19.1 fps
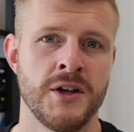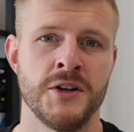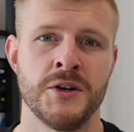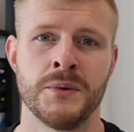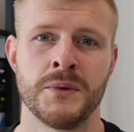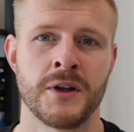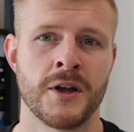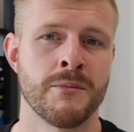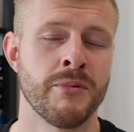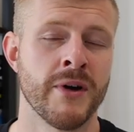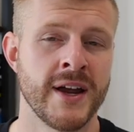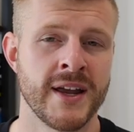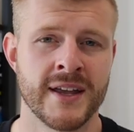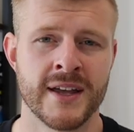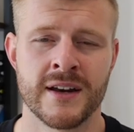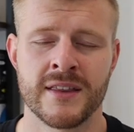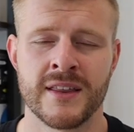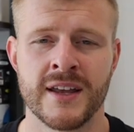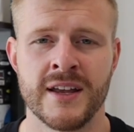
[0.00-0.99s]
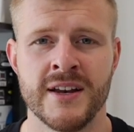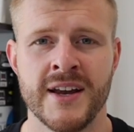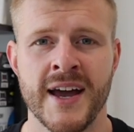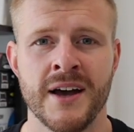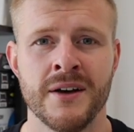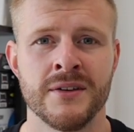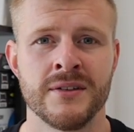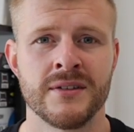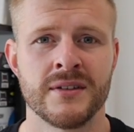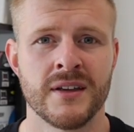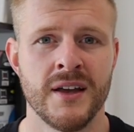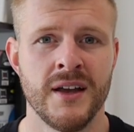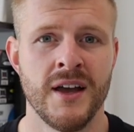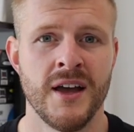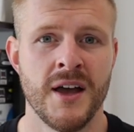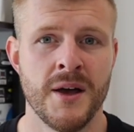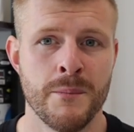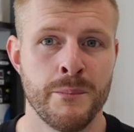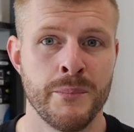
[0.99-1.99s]
you don't want to go breaking anything in your house,
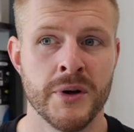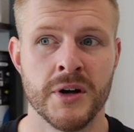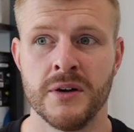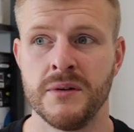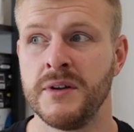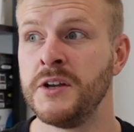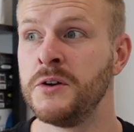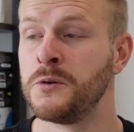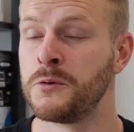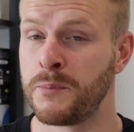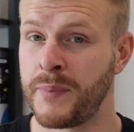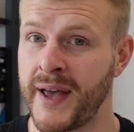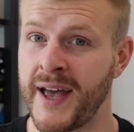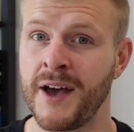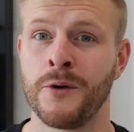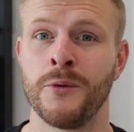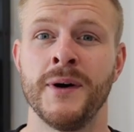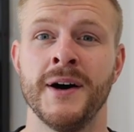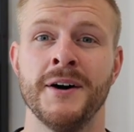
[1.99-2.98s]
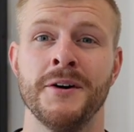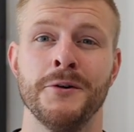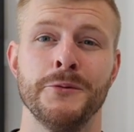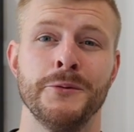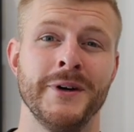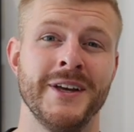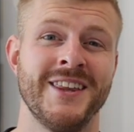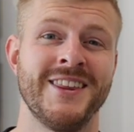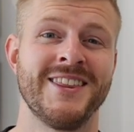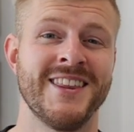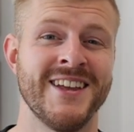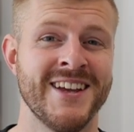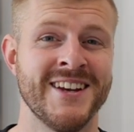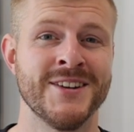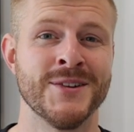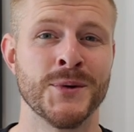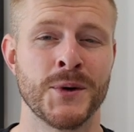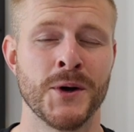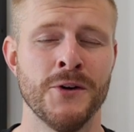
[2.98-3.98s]
but it would pair well with the
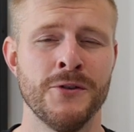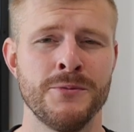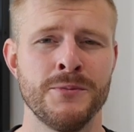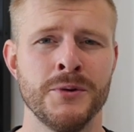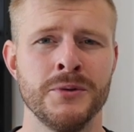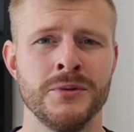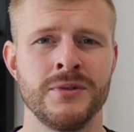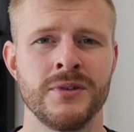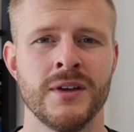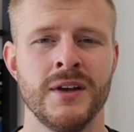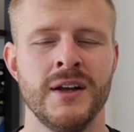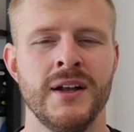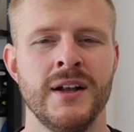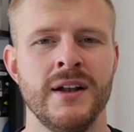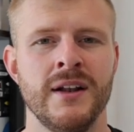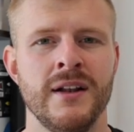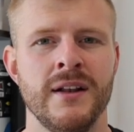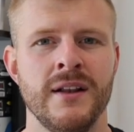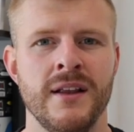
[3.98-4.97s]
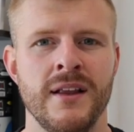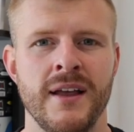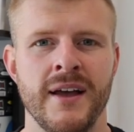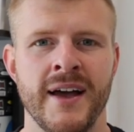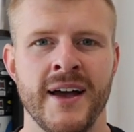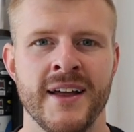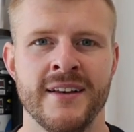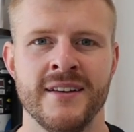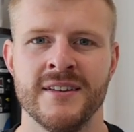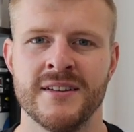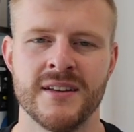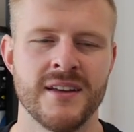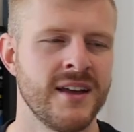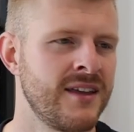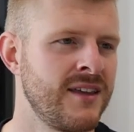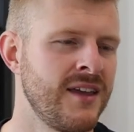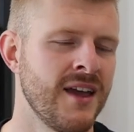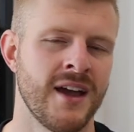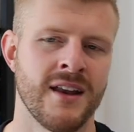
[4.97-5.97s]
indoor golf balls. And
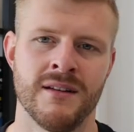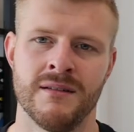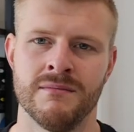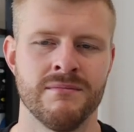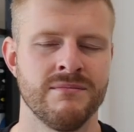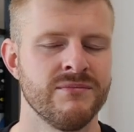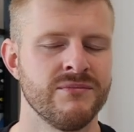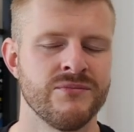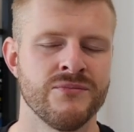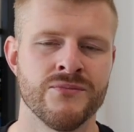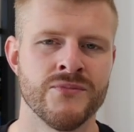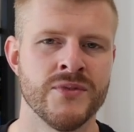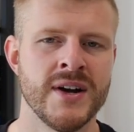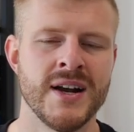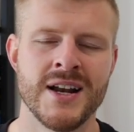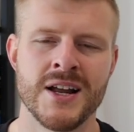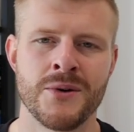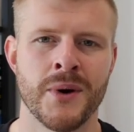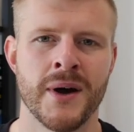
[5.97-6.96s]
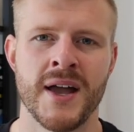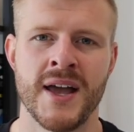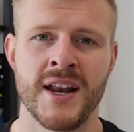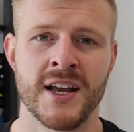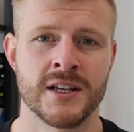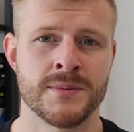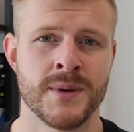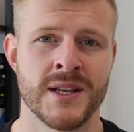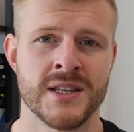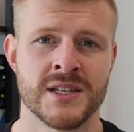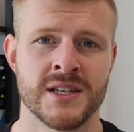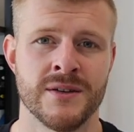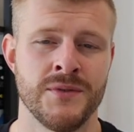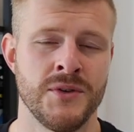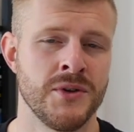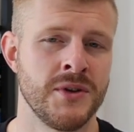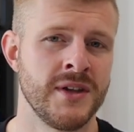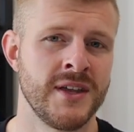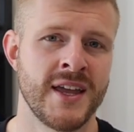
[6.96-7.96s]
again, really quite inexpensive.
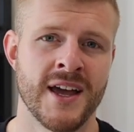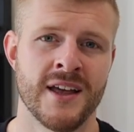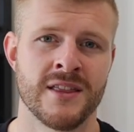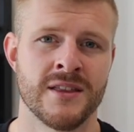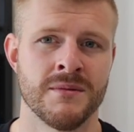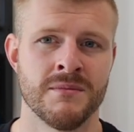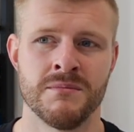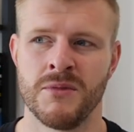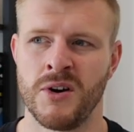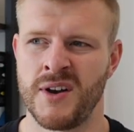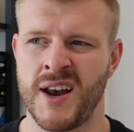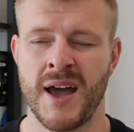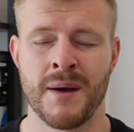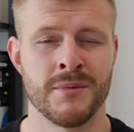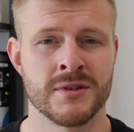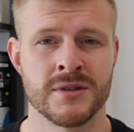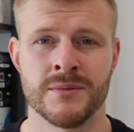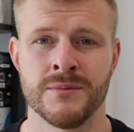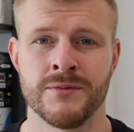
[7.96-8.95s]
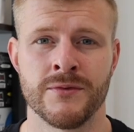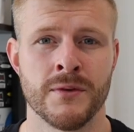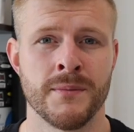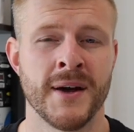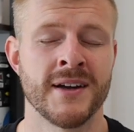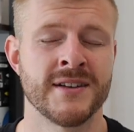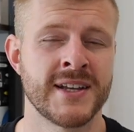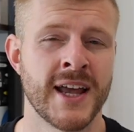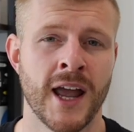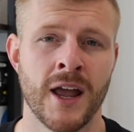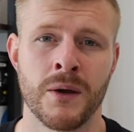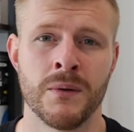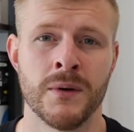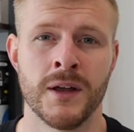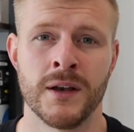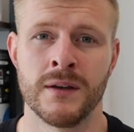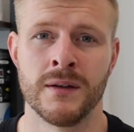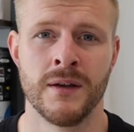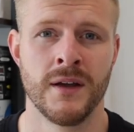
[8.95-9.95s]
You can get them on Amazon for about £10.